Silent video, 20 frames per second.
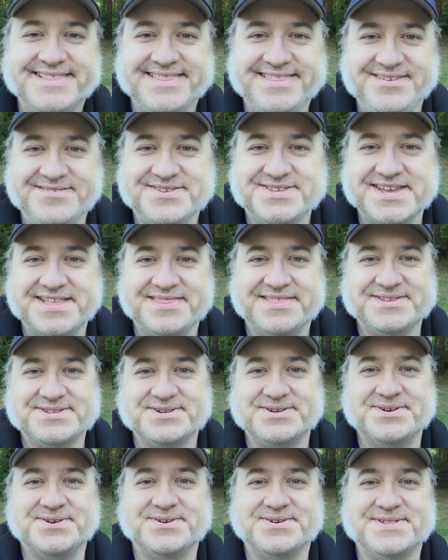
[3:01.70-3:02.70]
you set this
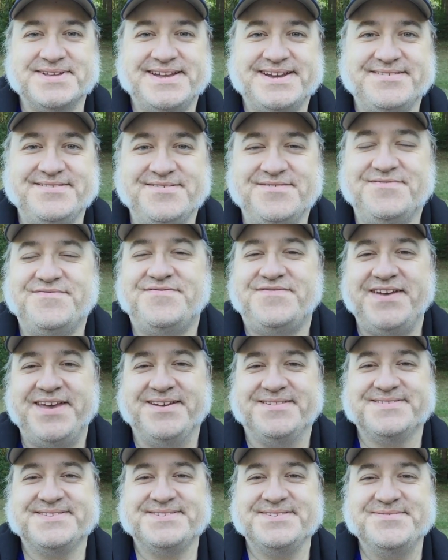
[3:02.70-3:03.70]
goal and you
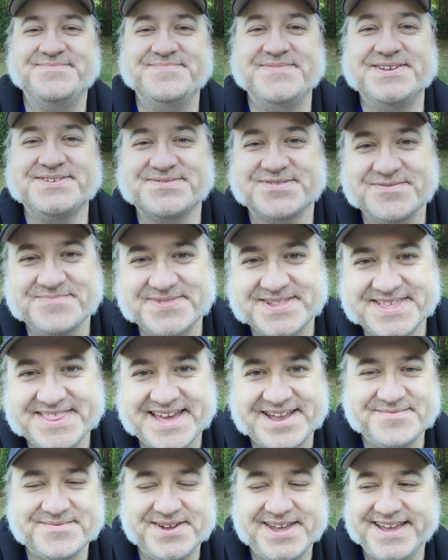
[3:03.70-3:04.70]
failed so miserably
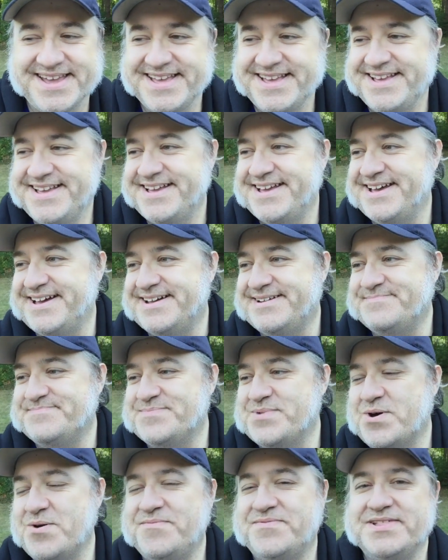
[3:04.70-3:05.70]
that week.
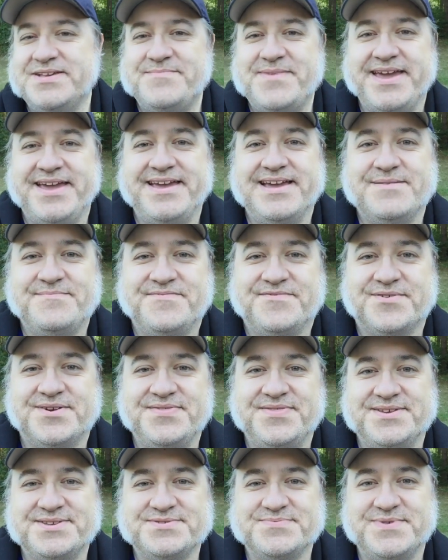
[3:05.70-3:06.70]
Hopefully making up for
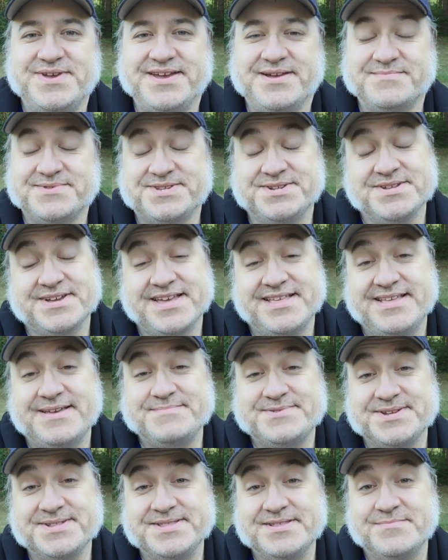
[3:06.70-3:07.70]
it this week. I'm still a
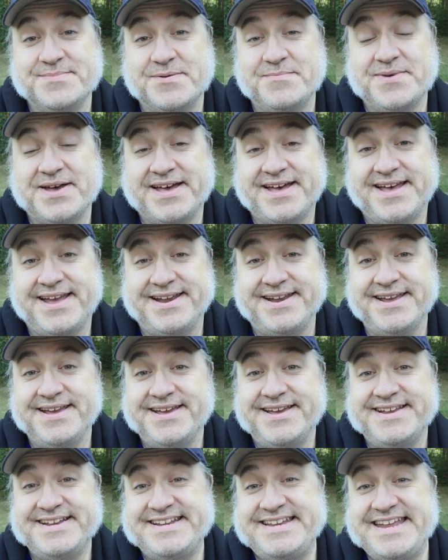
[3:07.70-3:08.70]
little bit behind.
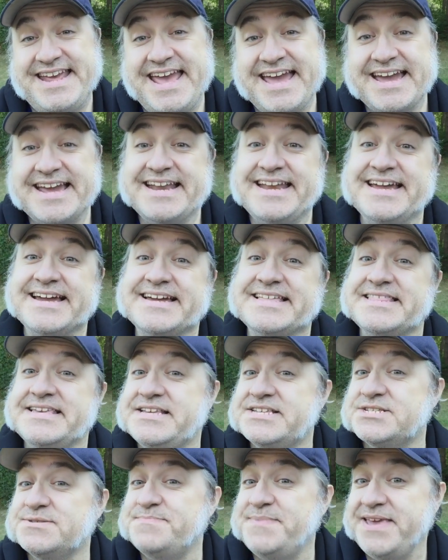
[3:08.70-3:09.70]

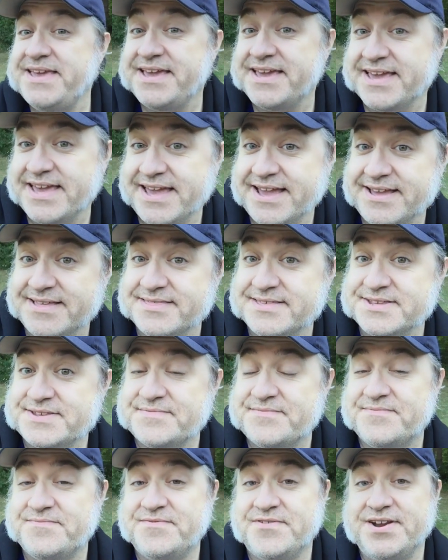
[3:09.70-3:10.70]
Technically speaking,
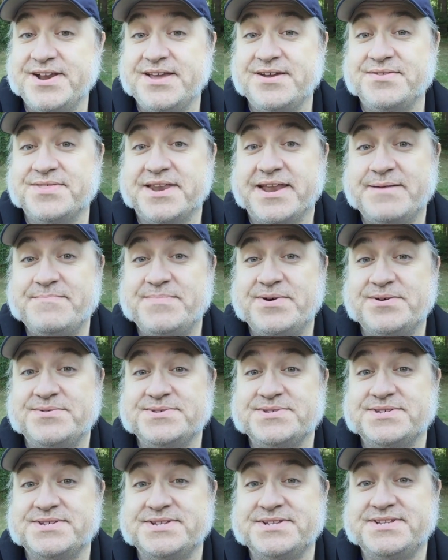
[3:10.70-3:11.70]
this video that I
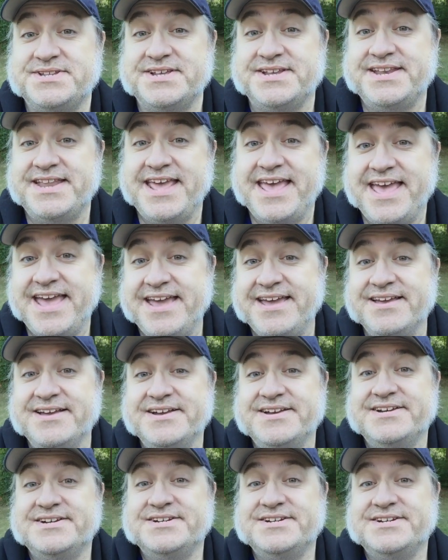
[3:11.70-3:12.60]
posted today